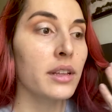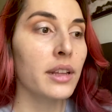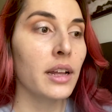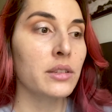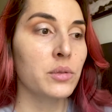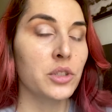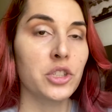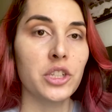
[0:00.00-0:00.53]

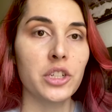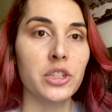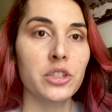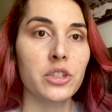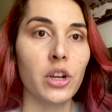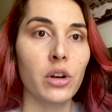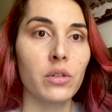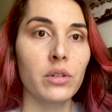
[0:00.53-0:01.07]
that's what she
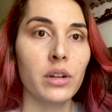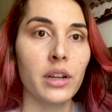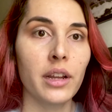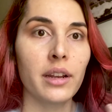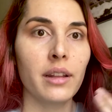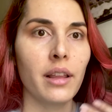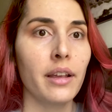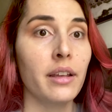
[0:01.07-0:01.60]
showed,
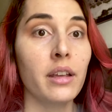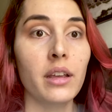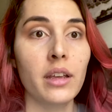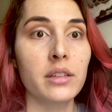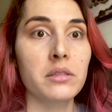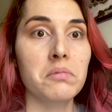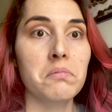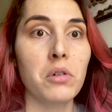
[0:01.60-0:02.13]
and like
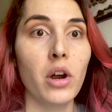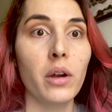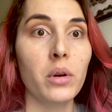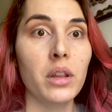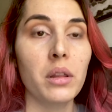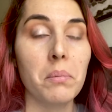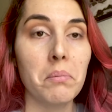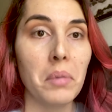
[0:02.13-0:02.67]
it's probably one
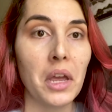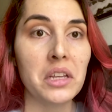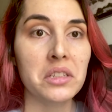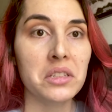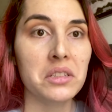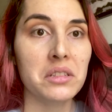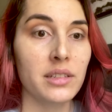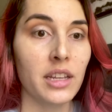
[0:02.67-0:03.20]
of the
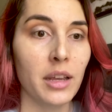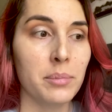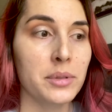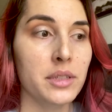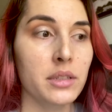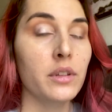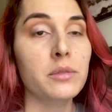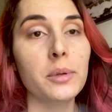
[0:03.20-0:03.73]
best
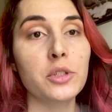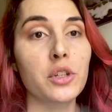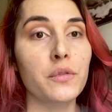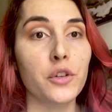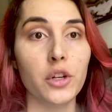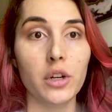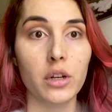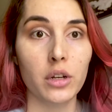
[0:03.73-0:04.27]
tips, especially if
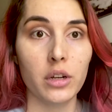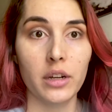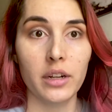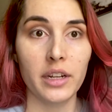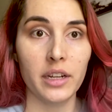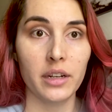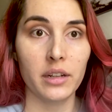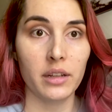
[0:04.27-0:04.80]
you're a
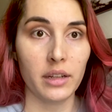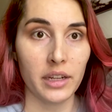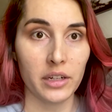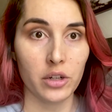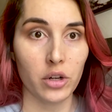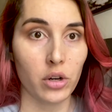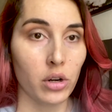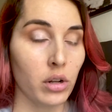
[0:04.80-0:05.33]
hooded lid
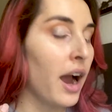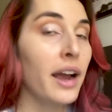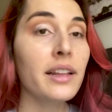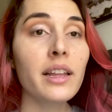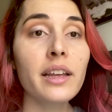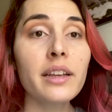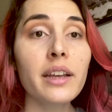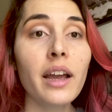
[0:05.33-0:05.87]
girl. I
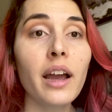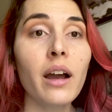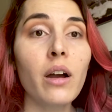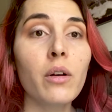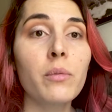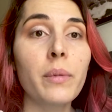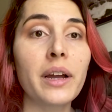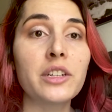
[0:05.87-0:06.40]
like
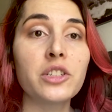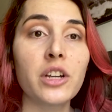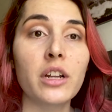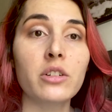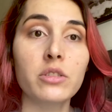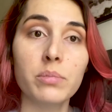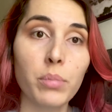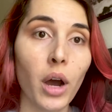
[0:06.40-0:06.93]
how my
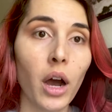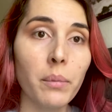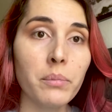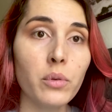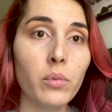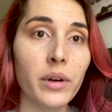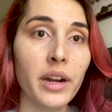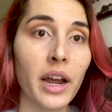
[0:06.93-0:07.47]
shadows pop
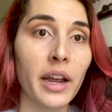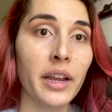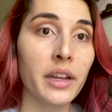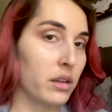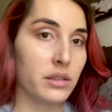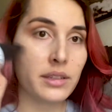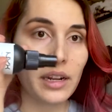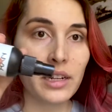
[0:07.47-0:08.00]
when I
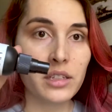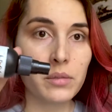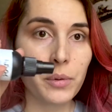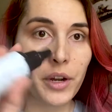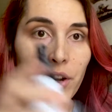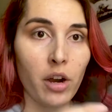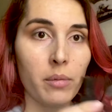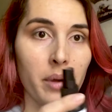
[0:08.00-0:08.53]
setting
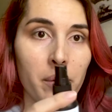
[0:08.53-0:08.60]
spray on my